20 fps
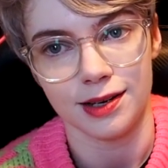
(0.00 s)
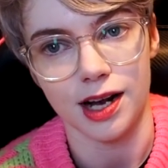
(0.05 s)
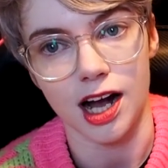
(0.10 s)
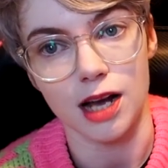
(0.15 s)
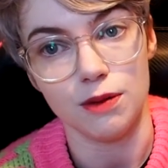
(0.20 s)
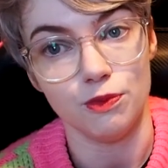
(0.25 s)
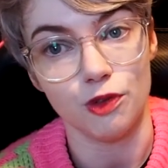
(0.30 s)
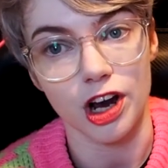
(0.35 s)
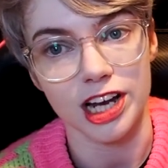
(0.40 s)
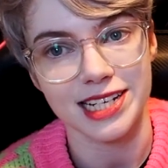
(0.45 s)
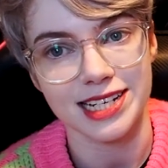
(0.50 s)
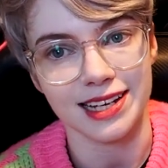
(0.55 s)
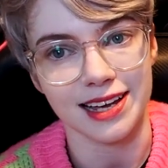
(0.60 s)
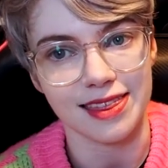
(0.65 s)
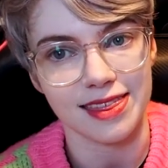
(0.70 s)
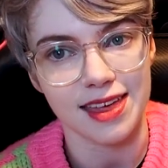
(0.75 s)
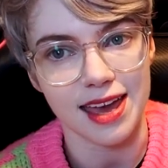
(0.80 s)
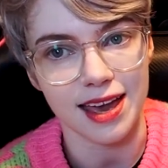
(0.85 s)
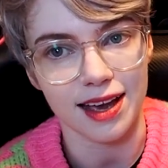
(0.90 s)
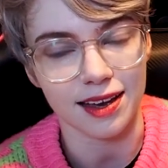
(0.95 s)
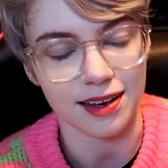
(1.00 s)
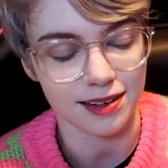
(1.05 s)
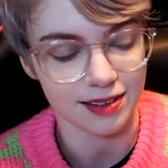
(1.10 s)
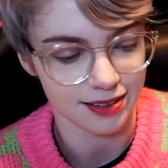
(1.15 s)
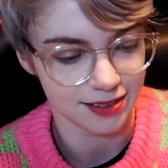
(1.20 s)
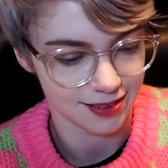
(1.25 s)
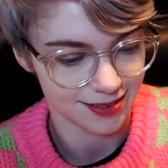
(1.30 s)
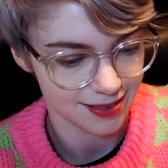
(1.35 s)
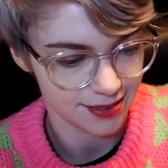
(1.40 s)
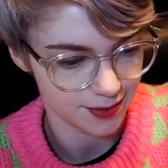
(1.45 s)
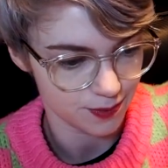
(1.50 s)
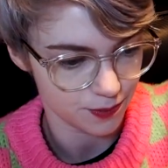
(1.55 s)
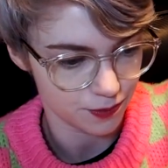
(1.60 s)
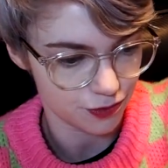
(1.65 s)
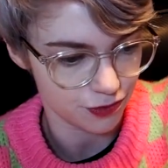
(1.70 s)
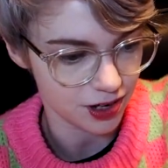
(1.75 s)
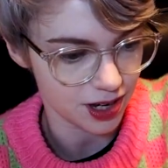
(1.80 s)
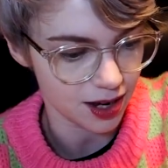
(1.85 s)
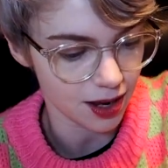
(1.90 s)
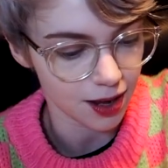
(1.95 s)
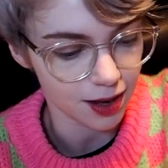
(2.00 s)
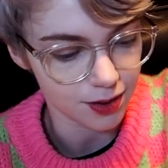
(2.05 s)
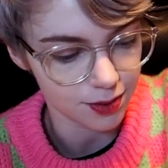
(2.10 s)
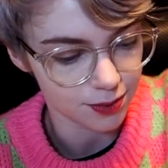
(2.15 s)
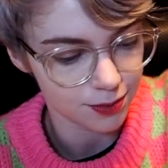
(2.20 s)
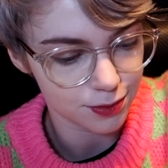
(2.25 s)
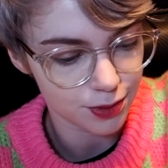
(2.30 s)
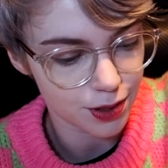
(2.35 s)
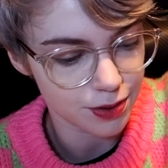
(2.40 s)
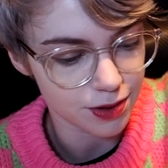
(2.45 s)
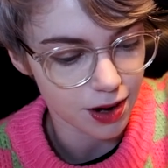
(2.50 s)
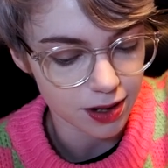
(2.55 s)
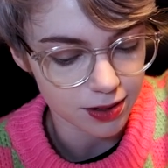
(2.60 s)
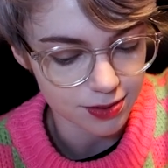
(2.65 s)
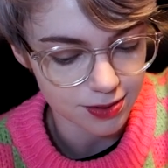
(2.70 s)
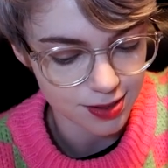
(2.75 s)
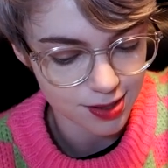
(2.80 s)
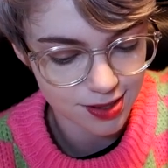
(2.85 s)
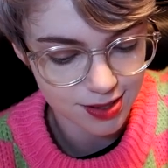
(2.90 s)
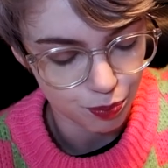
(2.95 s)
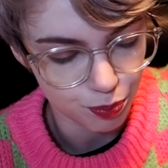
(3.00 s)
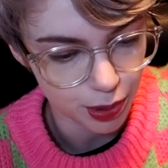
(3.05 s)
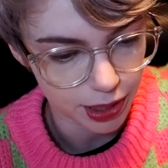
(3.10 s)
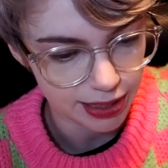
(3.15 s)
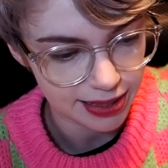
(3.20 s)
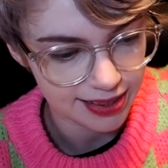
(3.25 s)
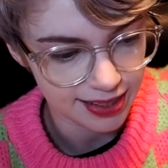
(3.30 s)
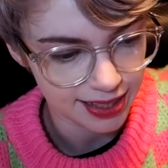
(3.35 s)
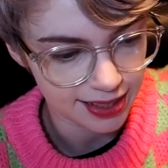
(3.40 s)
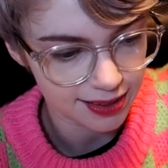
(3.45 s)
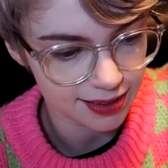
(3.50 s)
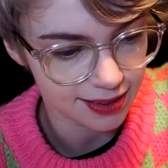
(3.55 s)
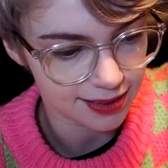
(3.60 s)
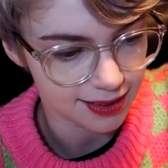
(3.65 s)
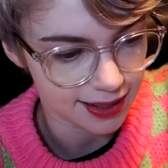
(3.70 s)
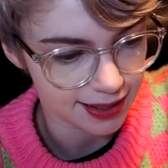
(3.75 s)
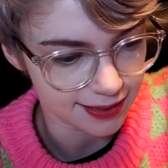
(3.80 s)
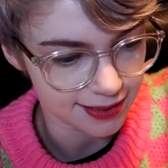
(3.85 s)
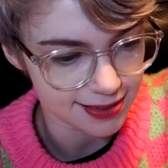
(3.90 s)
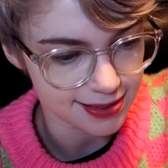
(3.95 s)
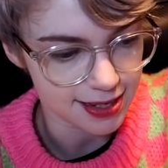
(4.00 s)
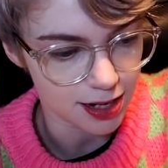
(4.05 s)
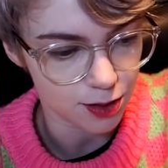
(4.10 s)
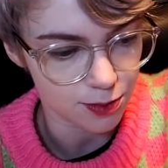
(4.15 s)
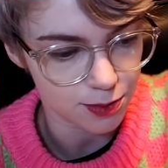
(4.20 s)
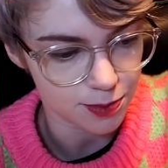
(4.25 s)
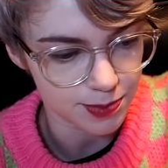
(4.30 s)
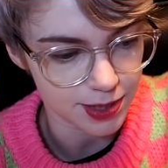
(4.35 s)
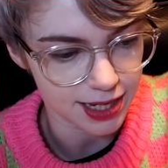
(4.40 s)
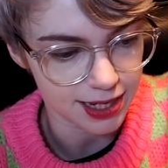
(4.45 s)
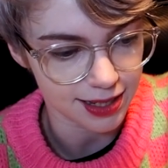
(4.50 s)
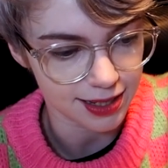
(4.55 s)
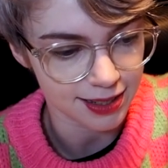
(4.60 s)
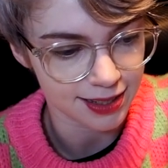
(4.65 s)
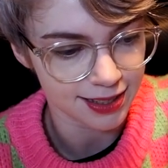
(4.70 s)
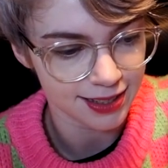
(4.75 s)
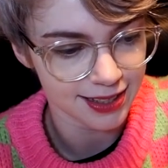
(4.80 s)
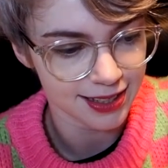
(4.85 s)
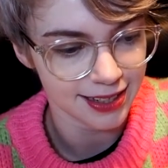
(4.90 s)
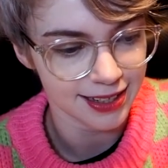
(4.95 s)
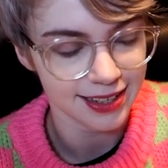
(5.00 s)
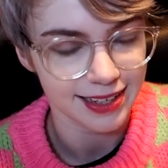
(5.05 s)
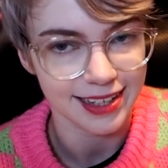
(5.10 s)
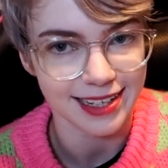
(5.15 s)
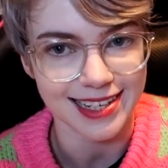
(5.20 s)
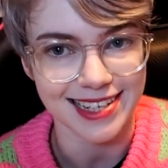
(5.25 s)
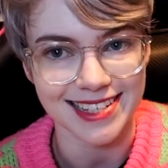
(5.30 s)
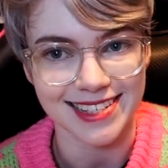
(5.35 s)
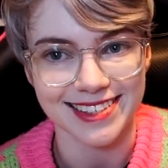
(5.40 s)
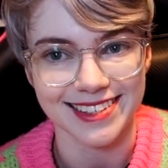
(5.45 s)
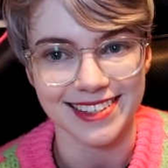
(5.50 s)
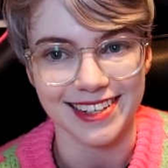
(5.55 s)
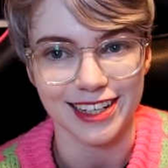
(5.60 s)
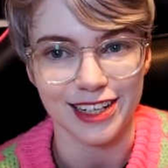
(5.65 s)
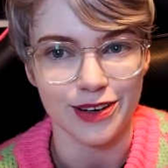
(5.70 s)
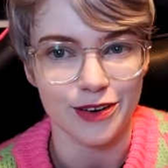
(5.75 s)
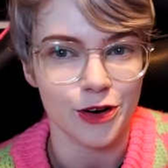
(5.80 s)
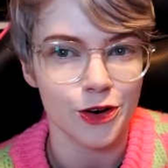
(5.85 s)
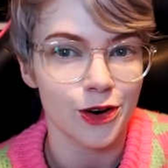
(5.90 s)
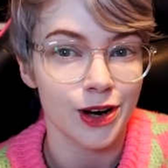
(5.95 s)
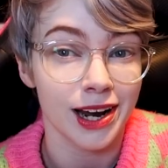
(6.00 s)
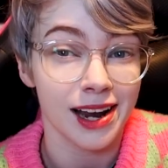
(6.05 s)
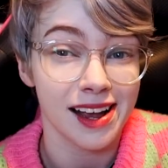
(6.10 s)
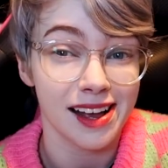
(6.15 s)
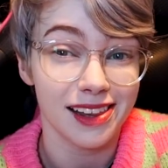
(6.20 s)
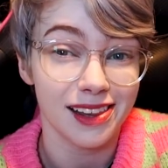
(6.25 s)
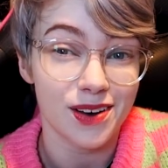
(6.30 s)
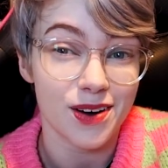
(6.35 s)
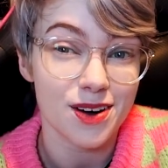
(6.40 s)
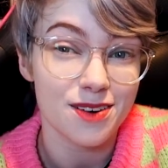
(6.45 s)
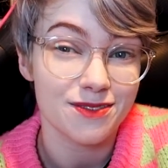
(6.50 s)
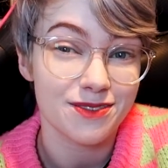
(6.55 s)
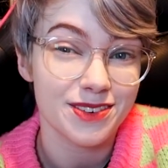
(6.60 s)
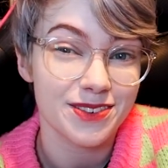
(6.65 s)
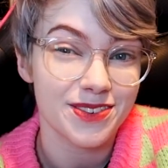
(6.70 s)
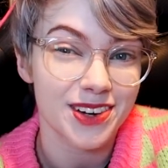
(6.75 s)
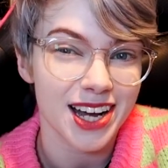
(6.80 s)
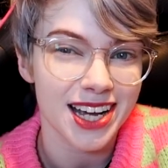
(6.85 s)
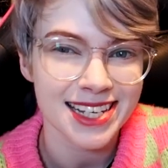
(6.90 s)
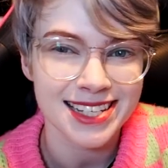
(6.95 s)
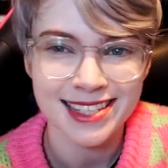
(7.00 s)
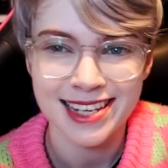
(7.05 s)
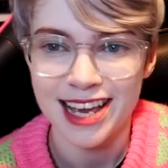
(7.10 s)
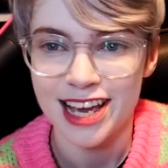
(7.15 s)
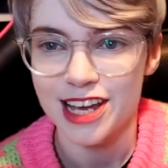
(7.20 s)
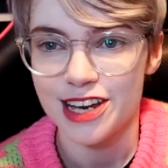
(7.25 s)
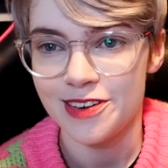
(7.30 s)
I'm writing a thing video. Who knows? But I think the thing that's helped me is ignoring a lot of advice.